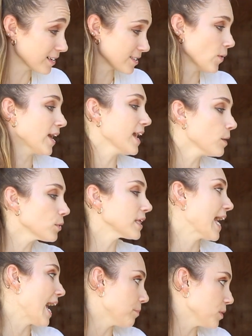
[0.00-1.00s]
So I am really
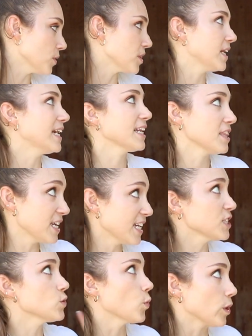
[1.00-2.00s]
happy with it, and I think
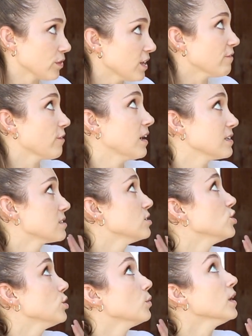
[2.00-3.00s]
it's worth it for us to
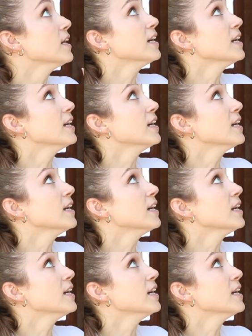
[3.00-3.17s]
do